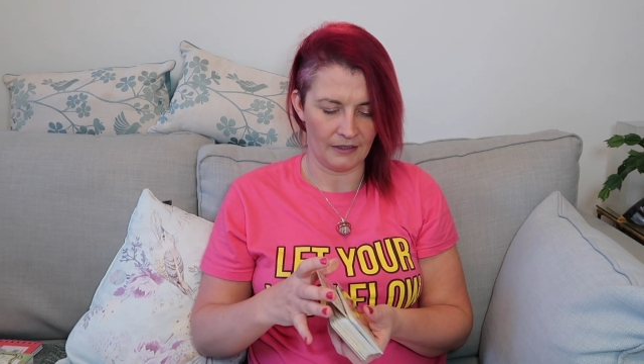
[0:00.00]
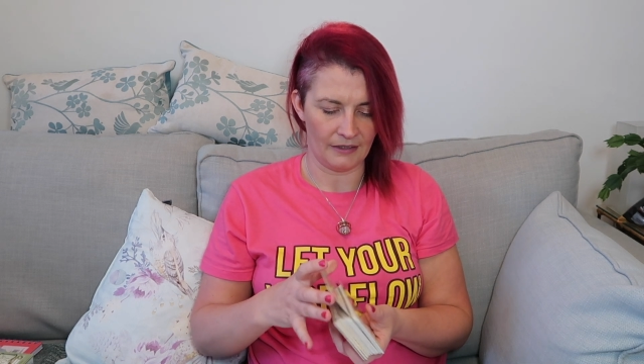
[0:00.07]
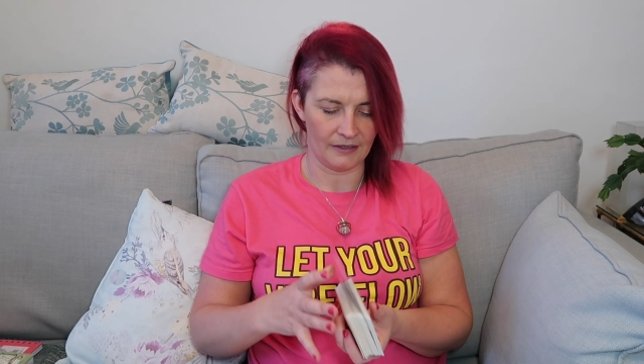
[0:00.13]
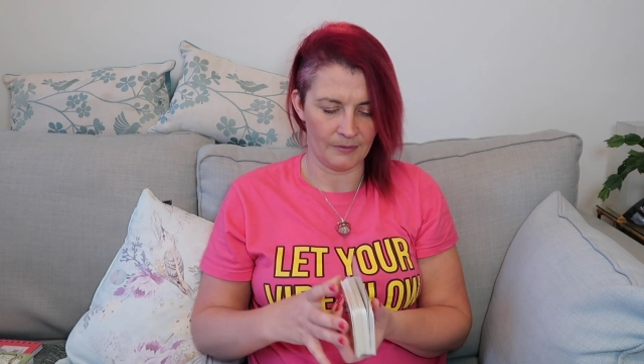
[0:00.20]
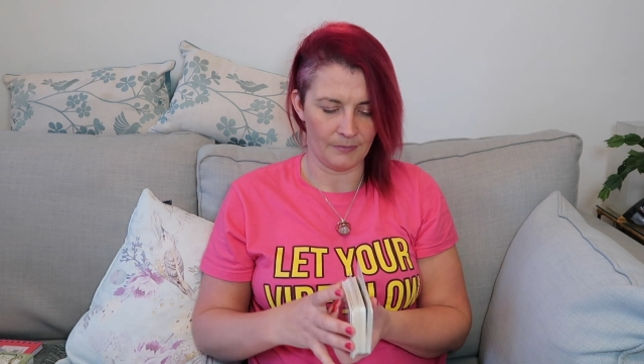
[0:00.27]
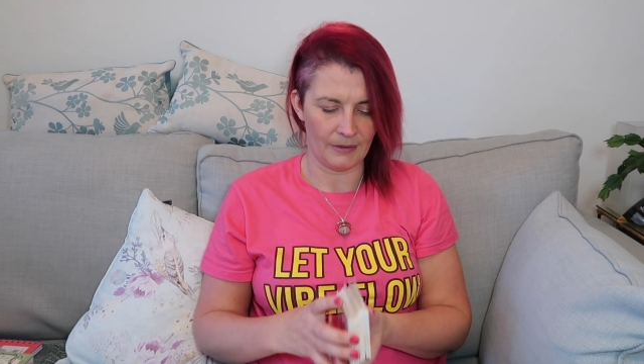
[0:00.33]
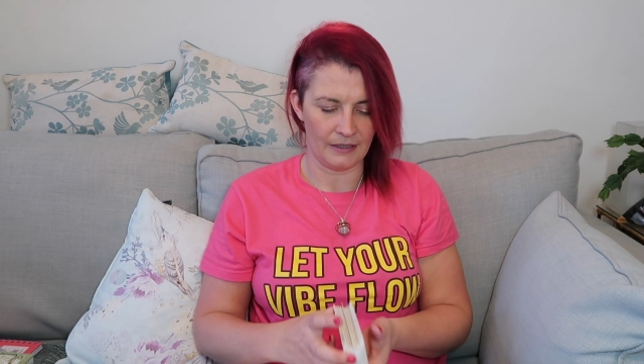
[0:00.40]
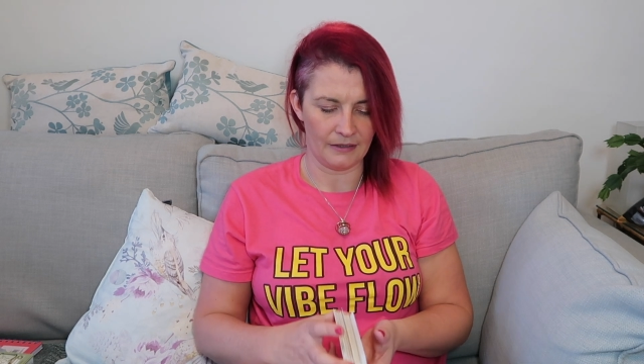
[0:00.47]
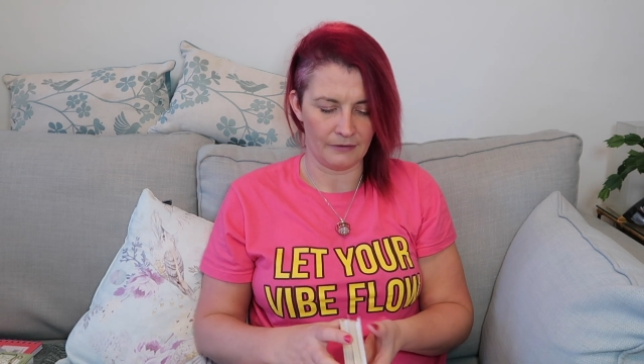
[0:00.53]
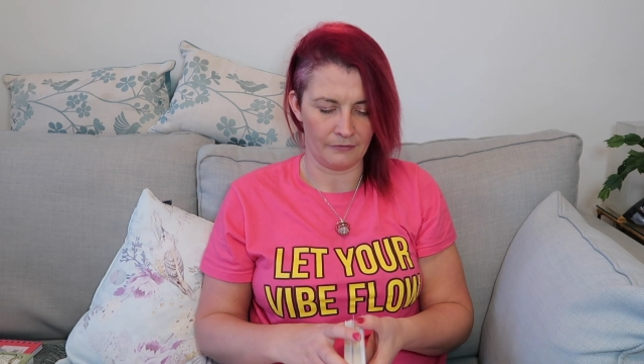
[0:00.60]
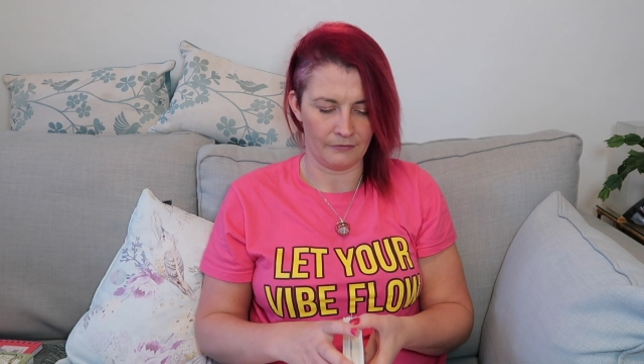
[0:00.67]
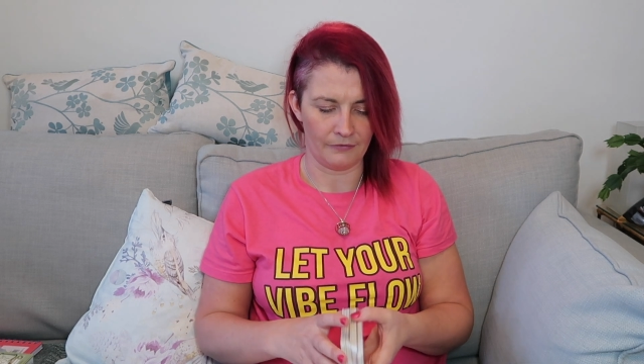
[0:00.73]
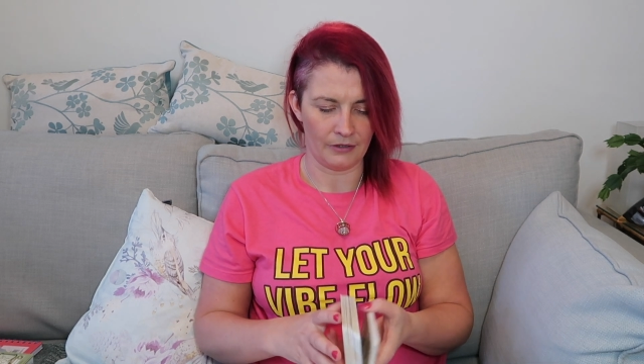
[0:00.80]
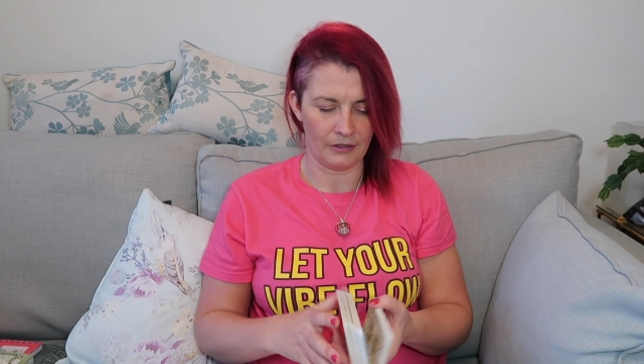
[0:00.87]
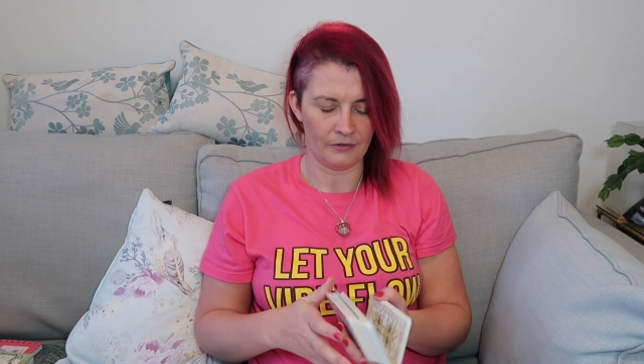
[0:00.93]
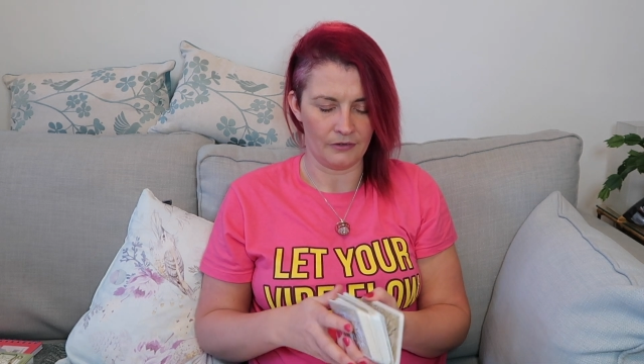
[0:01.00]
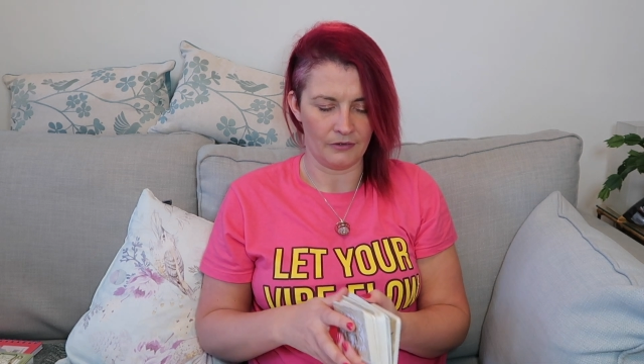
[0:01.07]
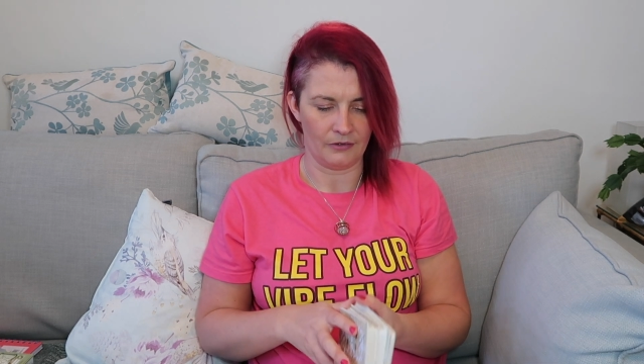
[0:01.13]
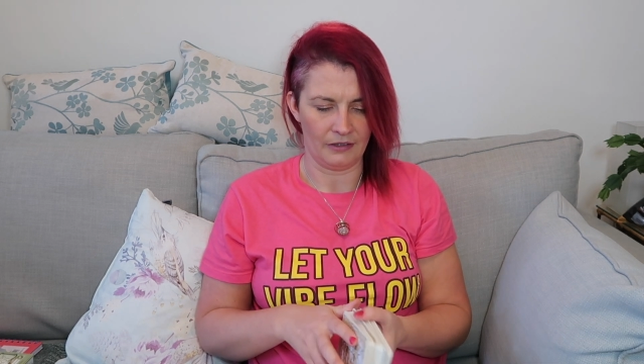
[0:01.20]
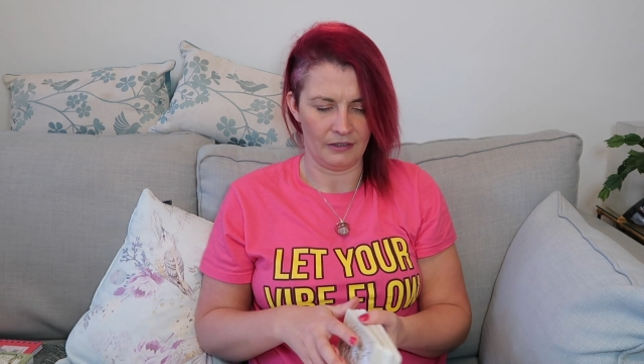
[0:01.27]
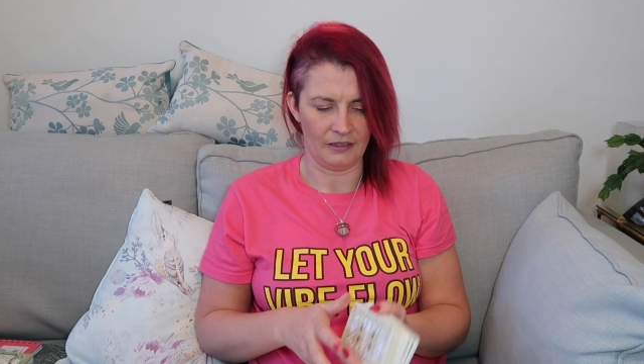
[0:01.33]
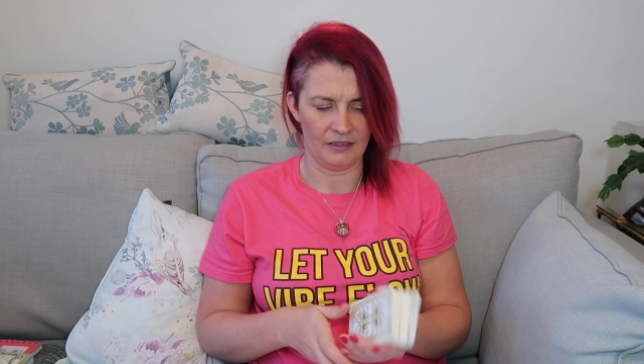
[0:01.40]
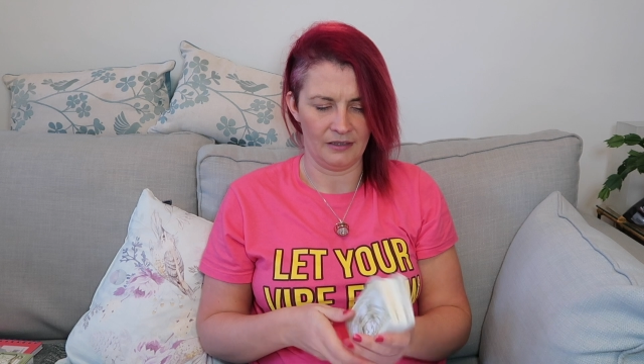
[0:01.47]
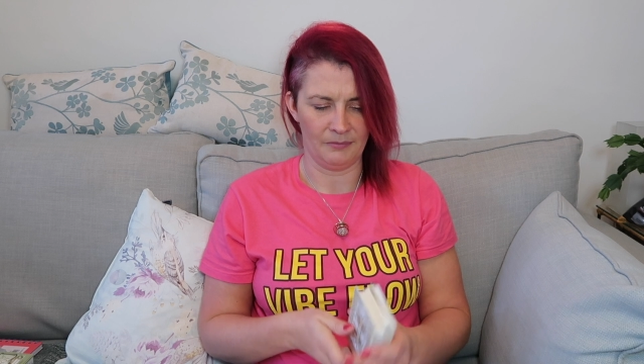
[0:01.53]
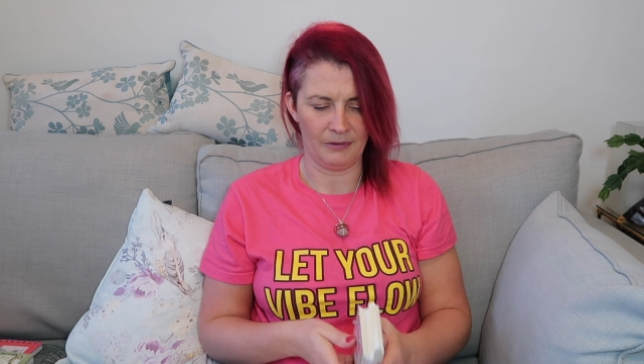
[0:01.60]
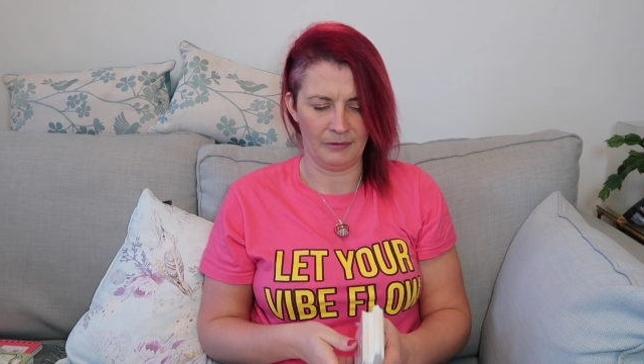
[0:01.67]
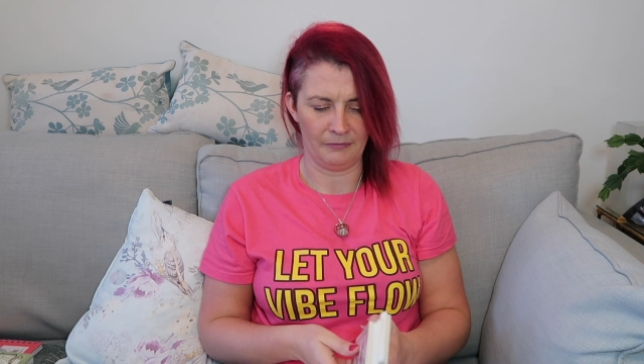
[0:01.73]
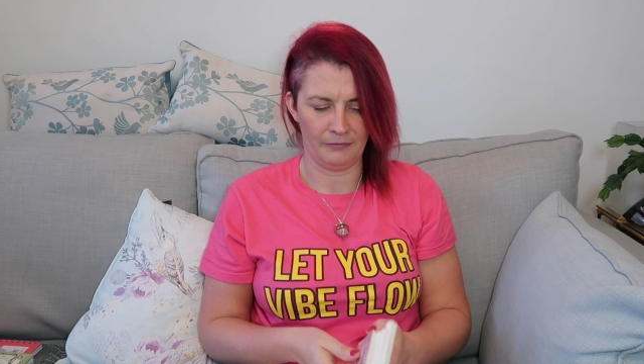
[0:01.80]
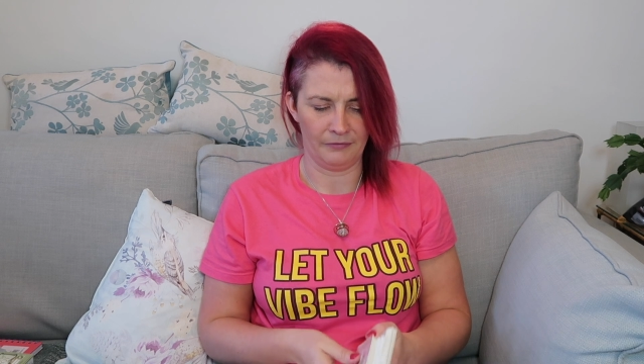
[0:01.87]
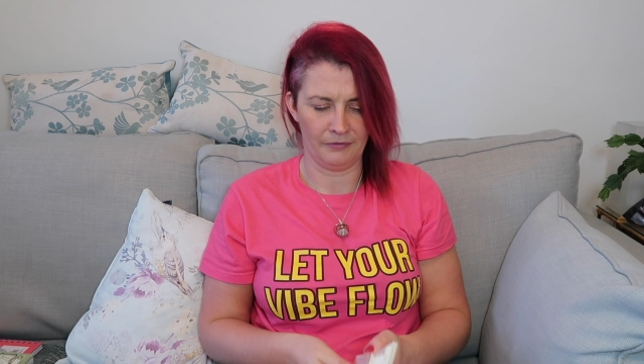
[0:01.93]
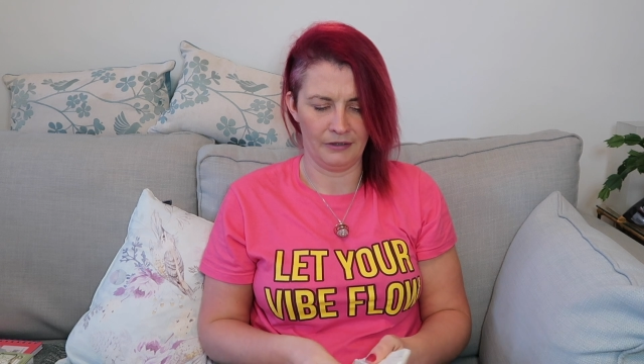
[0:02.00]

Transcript: they expect and focus on in this month?